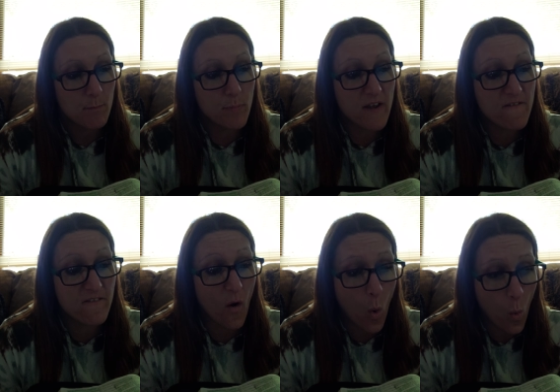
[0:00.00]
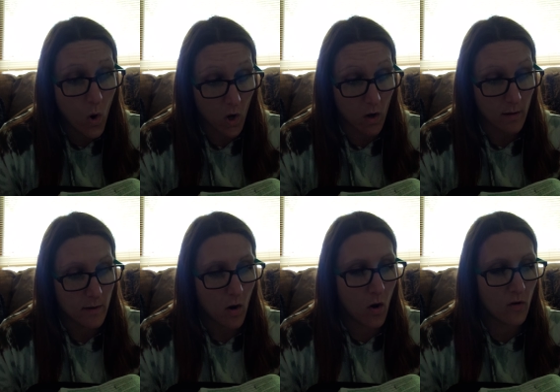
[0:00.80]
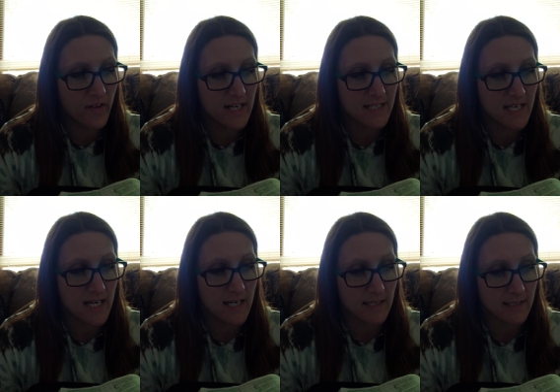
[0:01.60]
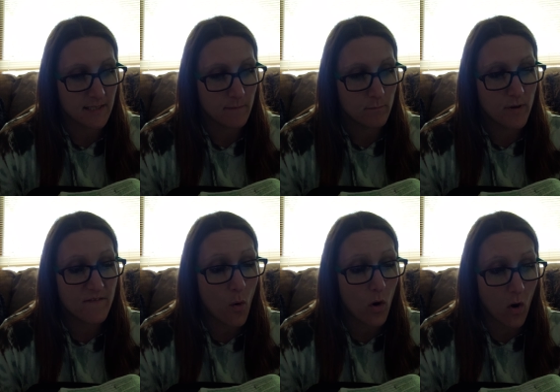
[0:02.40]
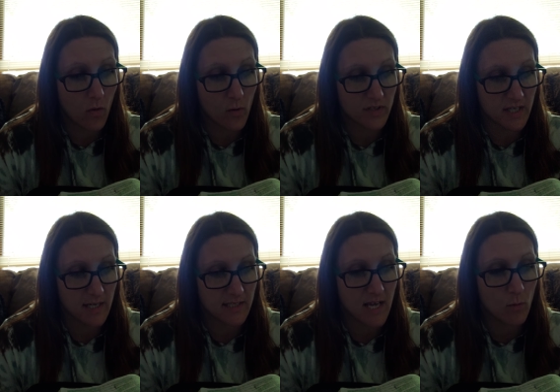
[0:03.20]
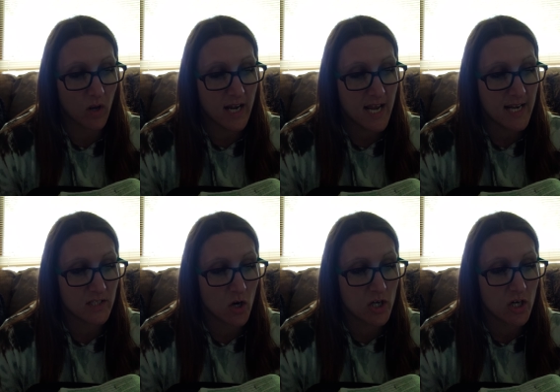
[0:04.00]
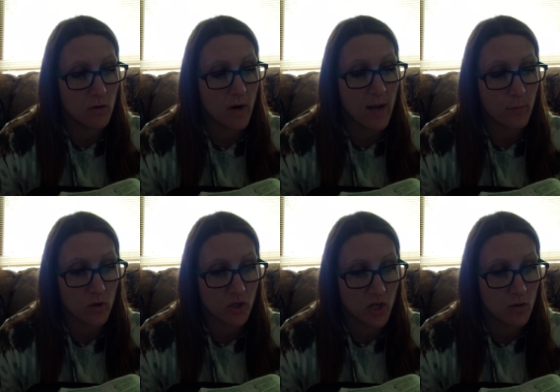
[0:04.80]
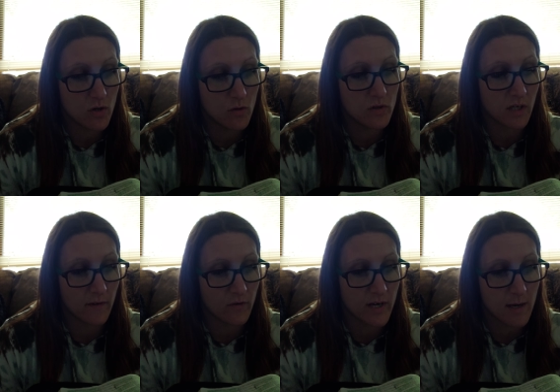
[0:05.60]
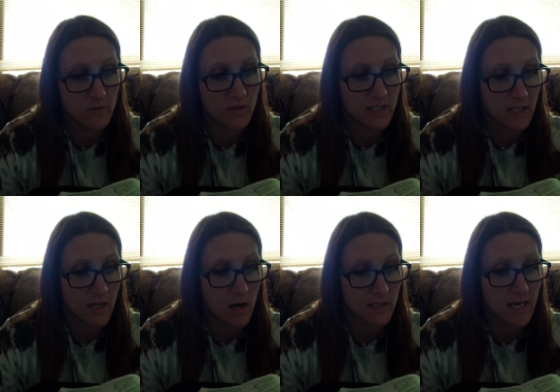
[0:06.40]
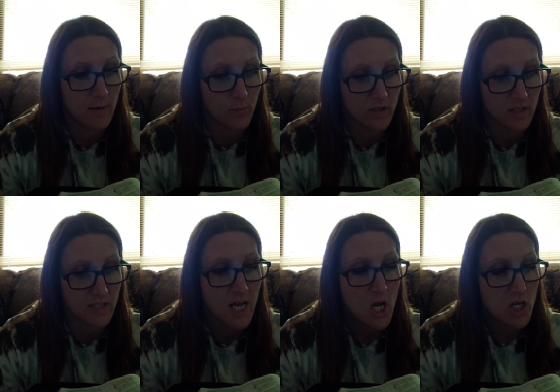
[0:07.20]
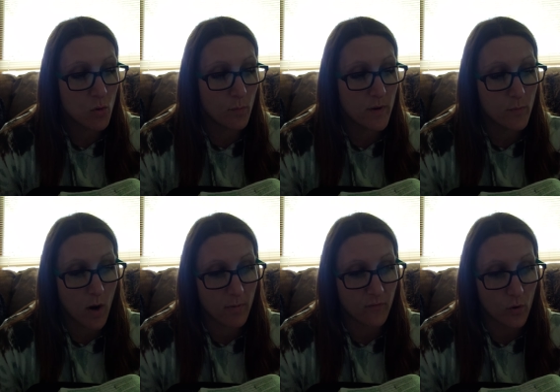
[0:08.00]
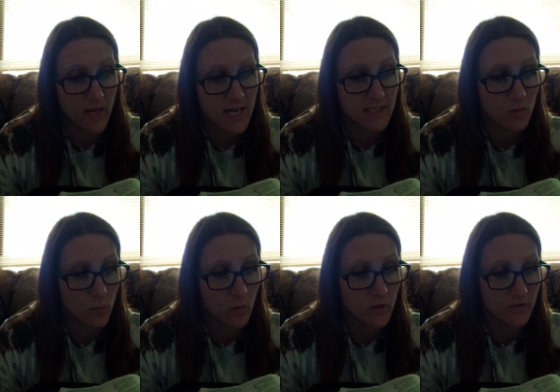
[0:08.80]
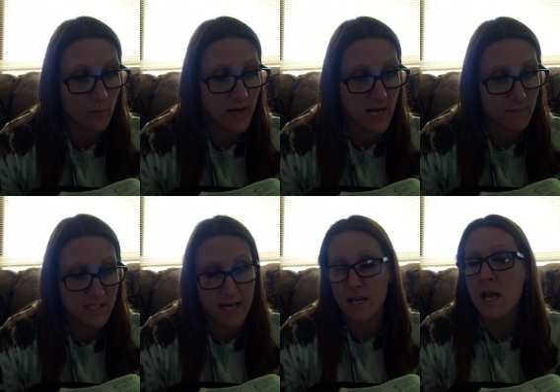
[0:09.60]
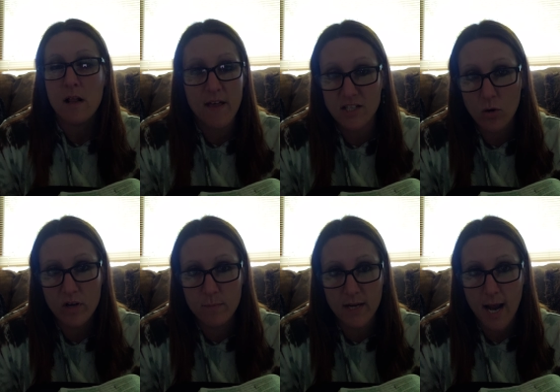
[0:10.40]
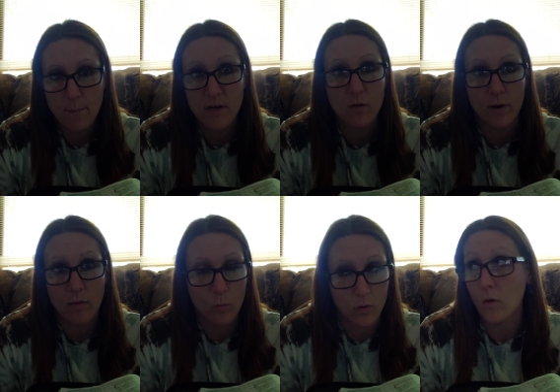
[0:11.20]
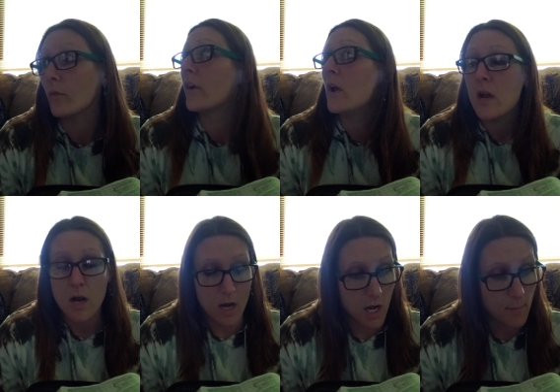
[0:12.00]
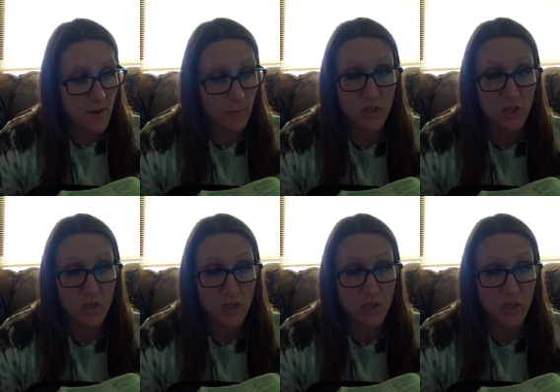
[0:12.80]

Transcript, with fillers: before all these things, before all those things, they will lay hands on you and persecute you, delivering up to the synagogues and prisons. You will be brought before kings and rulers for my name's sake. That's already been happening around the world. Uh, people